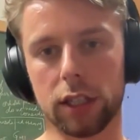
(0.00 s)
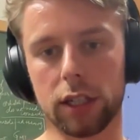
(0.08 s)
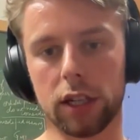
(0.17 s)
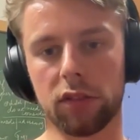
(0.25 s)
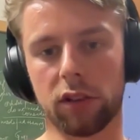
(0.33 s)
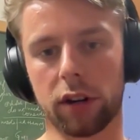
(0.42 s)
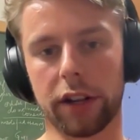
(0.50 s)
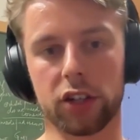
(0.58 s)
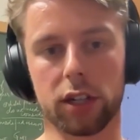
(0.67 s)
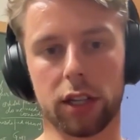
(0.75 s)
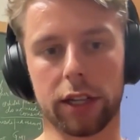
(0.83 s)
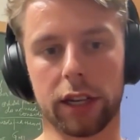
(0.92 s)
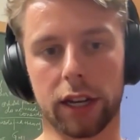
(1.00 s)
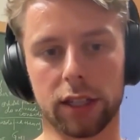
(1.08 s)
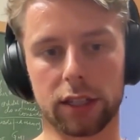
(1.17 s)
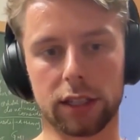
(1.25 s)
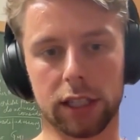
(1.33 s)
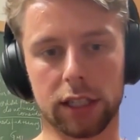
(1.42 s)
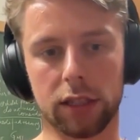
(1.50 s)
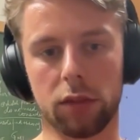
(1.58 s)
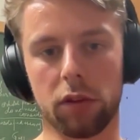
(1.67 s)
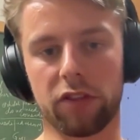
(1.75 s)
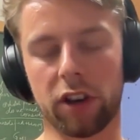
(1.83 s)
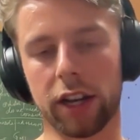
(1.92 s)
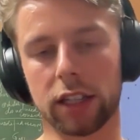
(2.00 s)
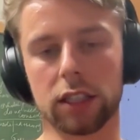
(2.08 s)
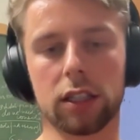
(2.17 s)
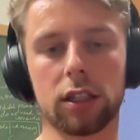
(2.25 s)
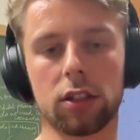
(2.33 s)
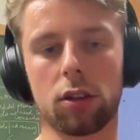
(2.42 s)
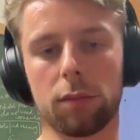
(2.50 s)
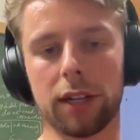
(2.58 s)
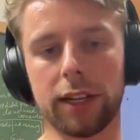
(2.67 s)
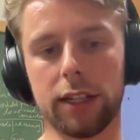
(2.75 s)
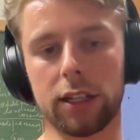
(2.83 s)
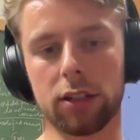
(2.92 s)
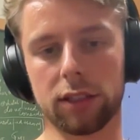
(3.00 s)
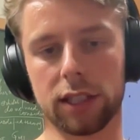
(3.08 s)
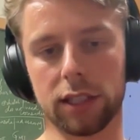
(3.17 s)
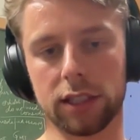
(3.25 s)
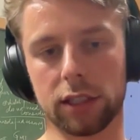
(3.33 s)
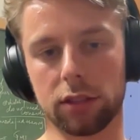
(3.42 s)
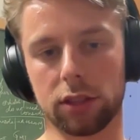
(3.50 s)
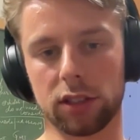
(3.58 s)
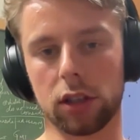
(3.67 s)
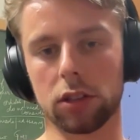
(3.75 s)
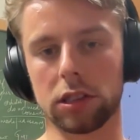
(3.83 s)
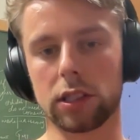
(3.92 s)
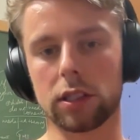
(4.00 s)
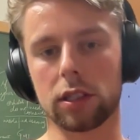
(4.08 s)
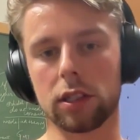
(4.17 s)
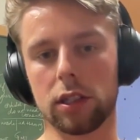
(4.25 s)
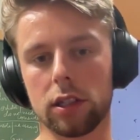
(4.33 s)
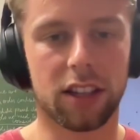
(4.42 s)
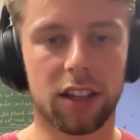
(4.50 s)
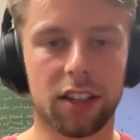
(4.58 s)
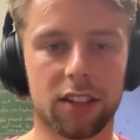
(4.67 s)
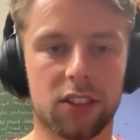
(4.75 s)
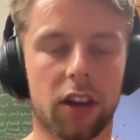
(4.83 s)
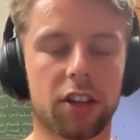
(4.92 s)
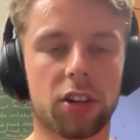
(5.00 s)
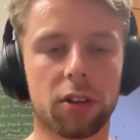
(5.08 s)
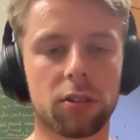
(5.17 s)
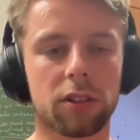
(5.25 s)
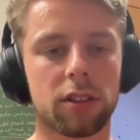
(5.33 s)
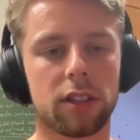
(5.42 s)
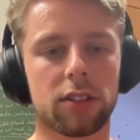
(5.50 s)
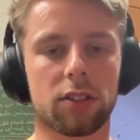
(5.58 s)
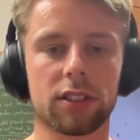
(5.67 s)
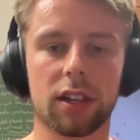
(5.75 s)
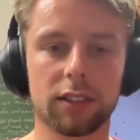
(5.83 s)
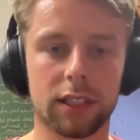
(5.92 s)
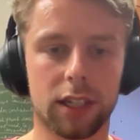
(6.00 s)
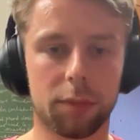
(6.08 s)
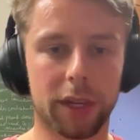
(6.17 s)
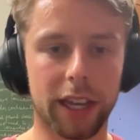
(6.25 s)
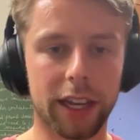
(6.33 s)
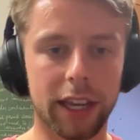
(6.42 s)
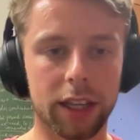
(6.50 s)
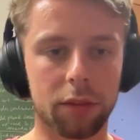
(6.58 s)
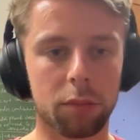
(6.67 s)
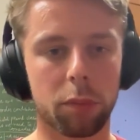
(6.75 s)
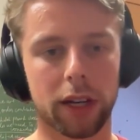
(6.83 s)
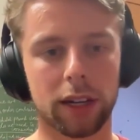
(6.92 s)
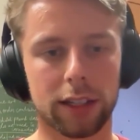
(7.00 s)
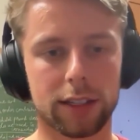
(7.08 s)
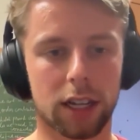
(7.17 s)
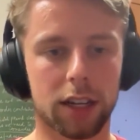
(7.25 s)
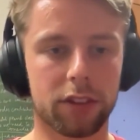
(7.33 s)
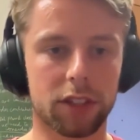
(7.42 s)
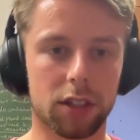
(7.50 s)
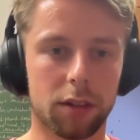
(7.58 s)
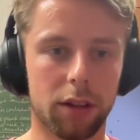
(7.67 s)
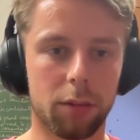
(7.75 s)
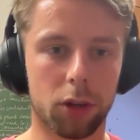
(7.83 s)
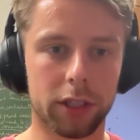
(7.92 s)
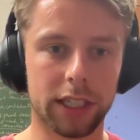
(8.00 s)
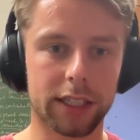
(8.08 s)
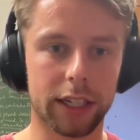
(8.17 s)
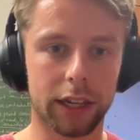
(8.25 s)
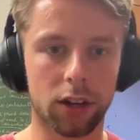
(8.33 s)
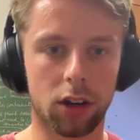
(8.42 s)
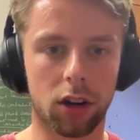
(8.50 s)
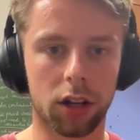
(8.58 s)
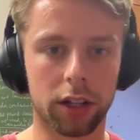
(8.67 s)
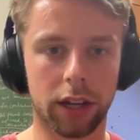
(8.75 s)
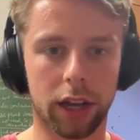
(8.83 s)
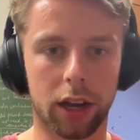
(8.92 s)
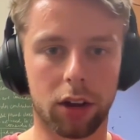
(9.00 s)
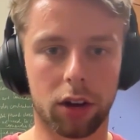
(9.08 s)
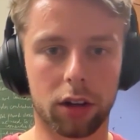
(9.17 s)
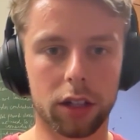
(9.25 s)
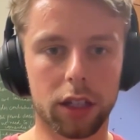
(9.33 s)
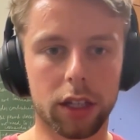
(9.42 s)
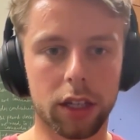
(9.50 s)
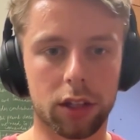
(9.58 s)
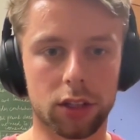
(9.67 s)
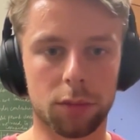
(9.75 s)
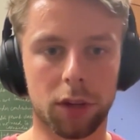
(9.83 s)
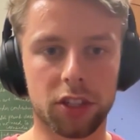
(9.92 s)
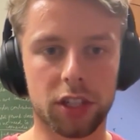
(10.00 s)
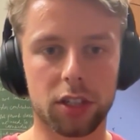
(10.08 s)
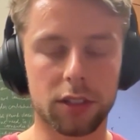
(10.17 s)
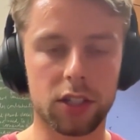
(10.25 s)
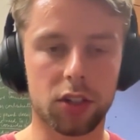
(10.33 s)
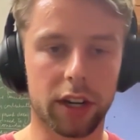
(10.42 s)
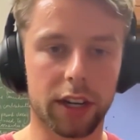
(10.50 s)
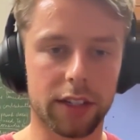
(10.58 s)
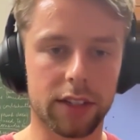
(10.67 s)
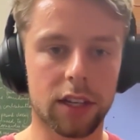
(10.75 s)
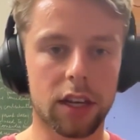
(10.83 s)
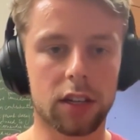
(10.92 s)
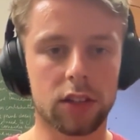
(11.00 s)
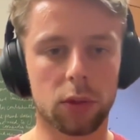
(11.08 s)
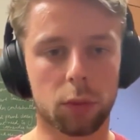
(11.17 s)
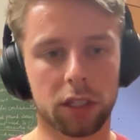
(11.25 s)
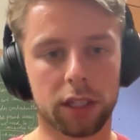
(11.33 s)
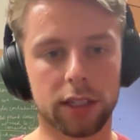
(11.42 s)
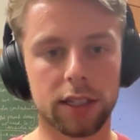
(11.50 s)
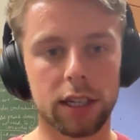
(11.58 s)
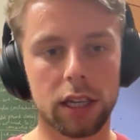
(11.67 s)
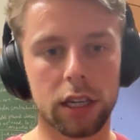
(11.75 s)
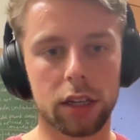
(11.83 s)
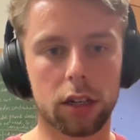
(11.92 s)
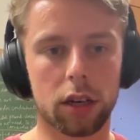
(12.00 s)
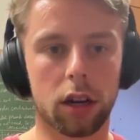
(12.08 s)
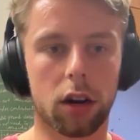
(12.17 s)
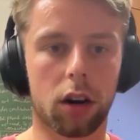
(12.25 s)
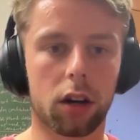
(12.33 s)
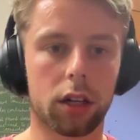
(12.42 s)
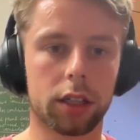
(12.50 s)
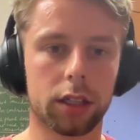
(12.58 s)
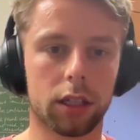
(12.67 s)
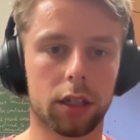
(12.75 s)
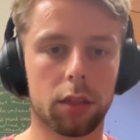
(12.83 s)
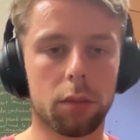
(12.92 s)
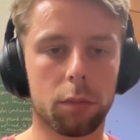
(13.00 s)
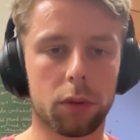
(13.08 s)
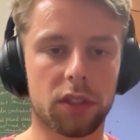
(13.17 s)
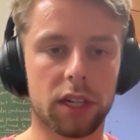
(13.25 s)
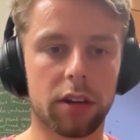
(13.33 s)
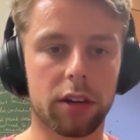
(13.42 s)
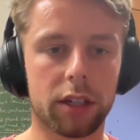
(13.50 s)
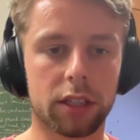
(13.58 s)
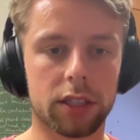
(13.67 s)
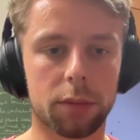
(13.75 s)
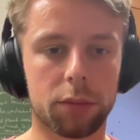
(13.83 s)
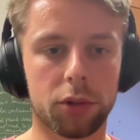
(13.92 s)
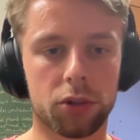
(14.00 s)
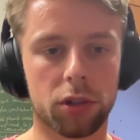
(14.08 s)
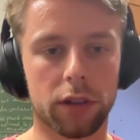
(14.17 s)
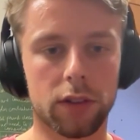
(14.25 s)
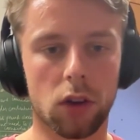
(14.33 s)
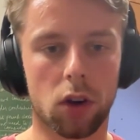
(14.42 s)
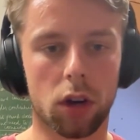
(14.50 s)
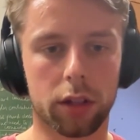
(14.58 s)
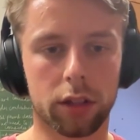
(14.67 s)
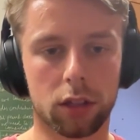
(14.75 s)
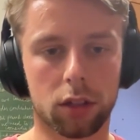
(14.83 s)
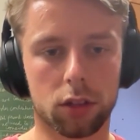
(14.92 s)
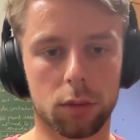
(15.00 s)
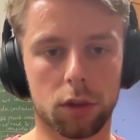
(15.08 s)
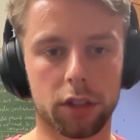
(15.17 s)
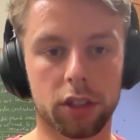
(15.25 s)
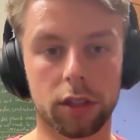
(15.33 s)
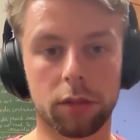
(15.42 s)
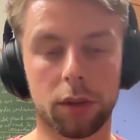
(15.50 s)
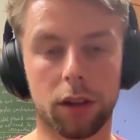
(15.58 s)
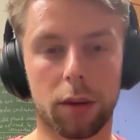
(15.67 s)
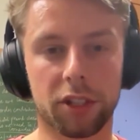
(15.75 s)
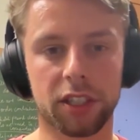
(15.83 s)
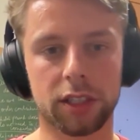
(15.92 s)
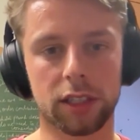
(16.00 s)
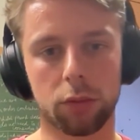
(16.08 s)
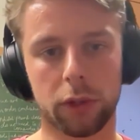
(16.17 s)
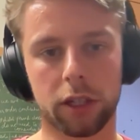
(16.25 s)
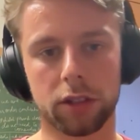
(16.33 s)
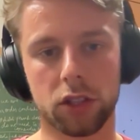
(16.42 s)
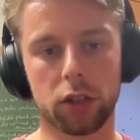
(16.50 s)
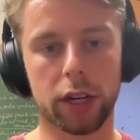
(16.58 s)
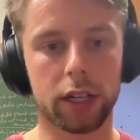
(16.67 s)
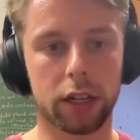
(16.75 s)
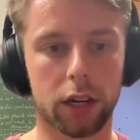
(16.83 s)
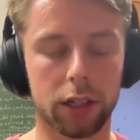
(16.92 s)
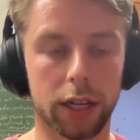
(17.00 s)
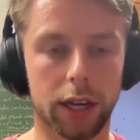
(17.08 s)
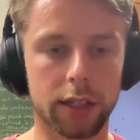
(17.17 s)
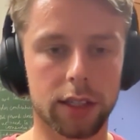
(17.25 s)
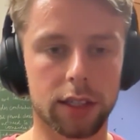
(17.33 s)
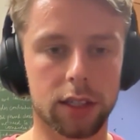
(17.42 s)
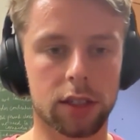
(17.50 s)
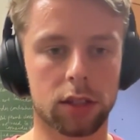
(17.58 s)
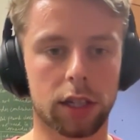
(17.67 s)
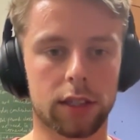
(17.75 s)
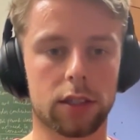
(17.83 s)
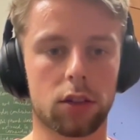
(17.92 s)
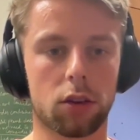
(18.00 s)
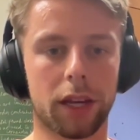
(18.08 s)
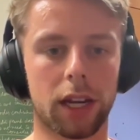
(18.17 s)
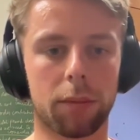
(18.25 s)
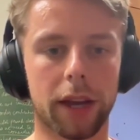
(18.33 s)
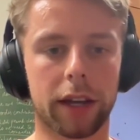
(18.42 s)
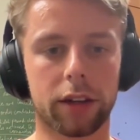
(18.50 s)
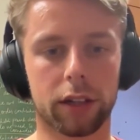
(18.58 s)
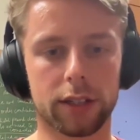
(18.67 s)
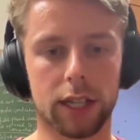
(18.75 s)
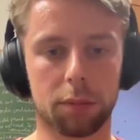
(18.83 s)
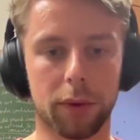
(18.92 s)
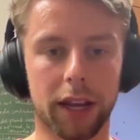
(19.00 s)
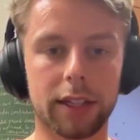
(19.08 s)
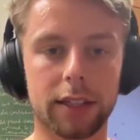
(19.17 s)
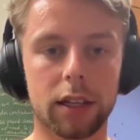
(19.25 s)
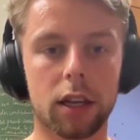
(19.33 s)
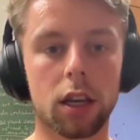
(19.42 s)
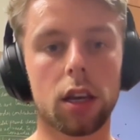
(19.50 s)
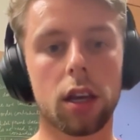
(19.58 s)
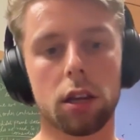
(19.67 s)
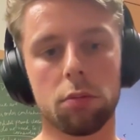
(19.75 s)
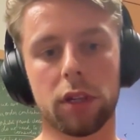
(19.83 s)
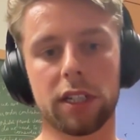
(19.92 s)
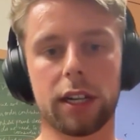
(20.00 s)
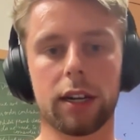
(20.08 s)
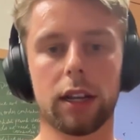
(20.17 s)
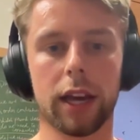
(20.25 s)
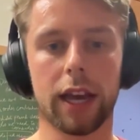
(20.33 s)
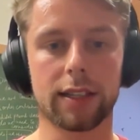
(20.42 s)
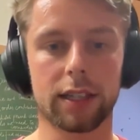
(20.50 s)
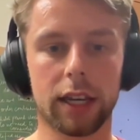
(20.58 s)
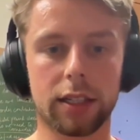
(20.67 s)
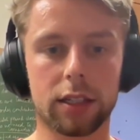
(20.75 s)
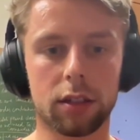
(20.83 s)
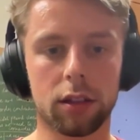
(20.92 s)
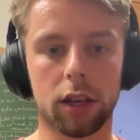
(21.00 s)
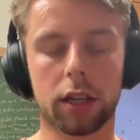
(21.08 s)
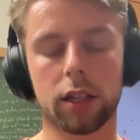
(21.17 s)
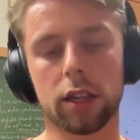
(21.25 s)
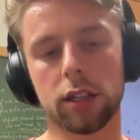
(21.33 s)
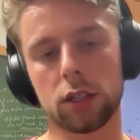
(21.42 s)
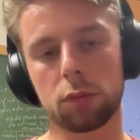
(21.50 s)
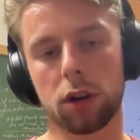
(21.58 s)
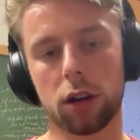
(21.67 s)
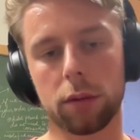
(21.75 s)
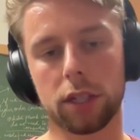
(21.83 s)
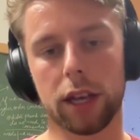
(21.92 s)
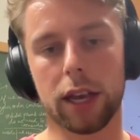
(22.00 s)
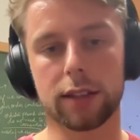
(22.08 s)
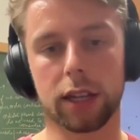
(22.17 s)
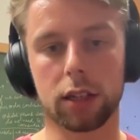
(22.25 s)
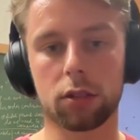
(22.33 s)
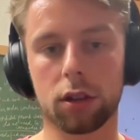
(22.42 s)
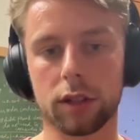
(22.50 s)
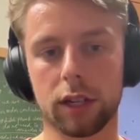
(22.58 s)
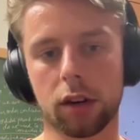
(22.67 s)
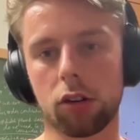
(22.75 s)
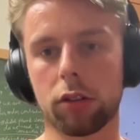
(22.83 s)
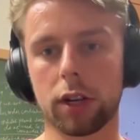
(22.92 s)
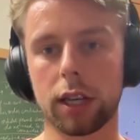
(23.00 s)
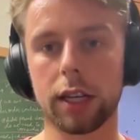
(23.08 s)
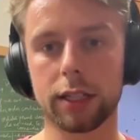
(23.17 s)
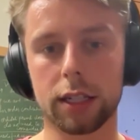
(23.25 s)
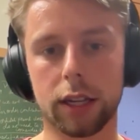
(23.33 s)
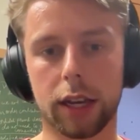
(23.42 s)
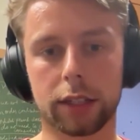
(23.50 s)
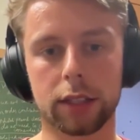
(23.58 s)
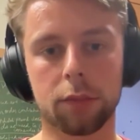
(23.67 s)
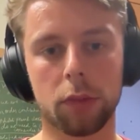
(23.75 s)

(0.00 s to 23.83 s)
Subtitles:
variational analyses. We find completely consistent results. So I showed these results in the beginning, but let's dive into a little more detail on our cosmology constraints. So what you can see here are the posterior distributions on the cosmological parameters that we constrain in our analysis. So that's omega matter and sigma 8, in particular S8, and then this parameter S8 cross that I already hinted at,